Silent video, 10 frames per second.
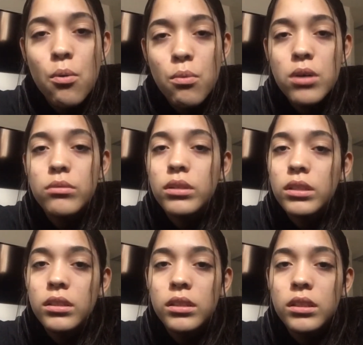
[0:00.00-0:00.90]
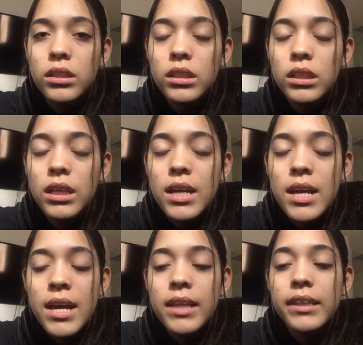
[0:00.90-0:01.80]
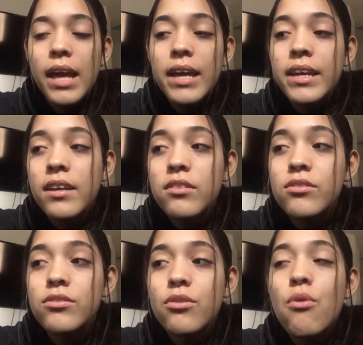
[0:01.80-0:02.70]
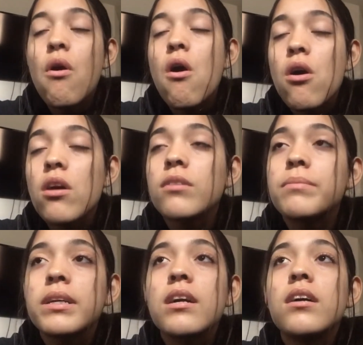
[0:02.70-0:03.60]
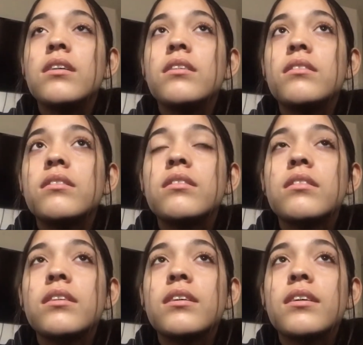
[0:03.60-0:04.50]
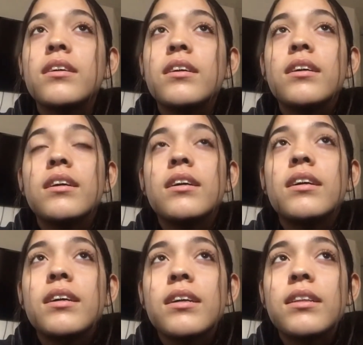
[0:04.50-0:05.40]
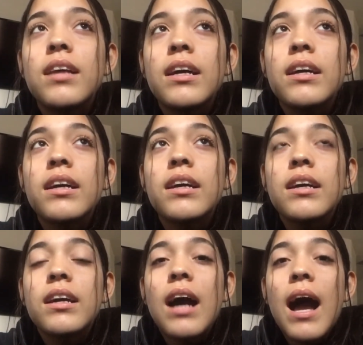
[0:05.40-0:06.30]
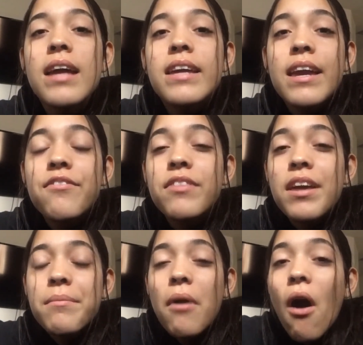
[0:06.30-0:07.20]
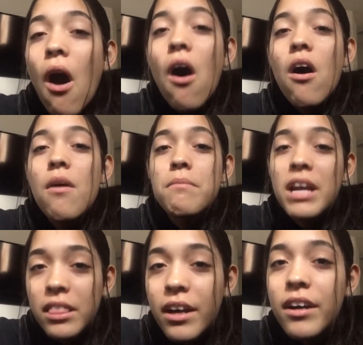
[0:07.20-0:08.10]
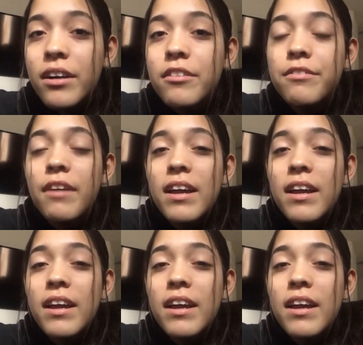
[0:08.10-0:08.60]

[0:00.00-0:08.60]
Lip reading: whoa. And that hit so hard because, like, I gave them all my love,